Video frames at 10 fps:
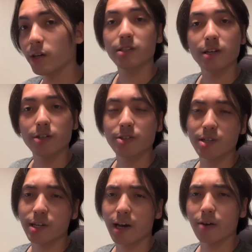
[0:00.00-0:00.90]
To
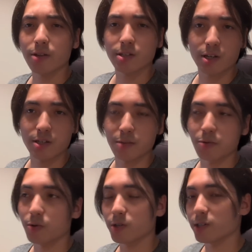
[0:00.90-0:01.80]
understand how this concept
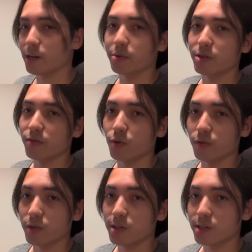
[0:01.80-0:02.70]
works, I put in 4
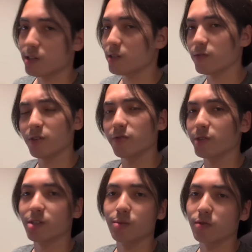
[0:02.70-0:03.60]
for this list, feel
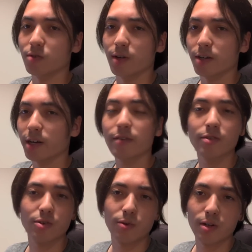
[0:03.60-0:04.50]
free to move it around however
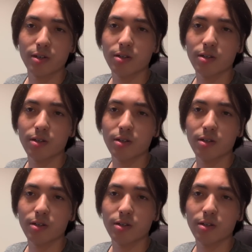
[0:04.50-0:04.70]
you want.